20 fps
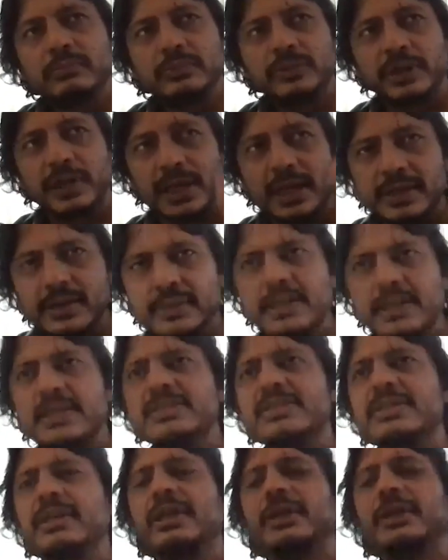
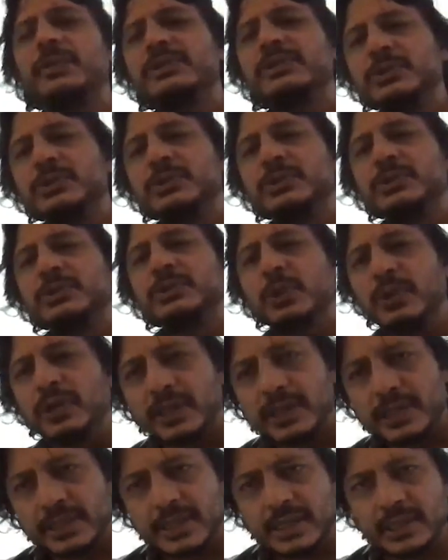relentless and it was so
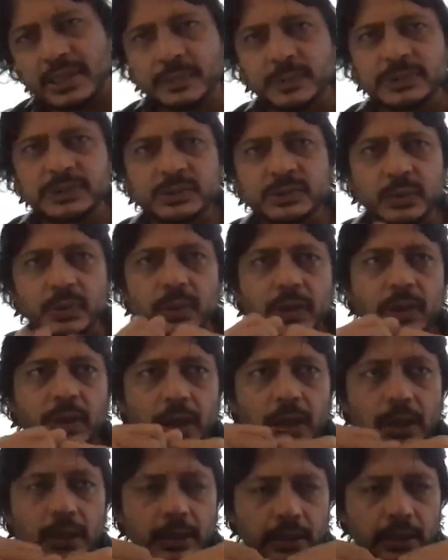gritty and it was so
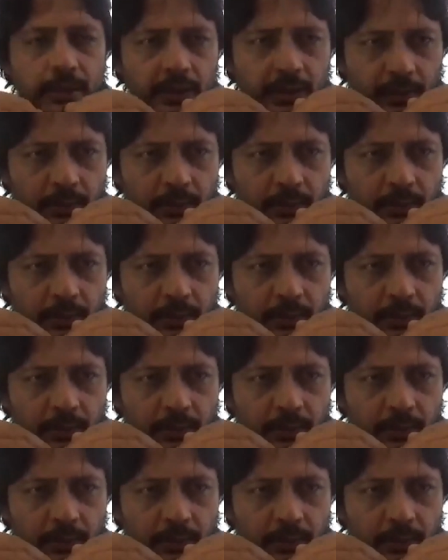uh,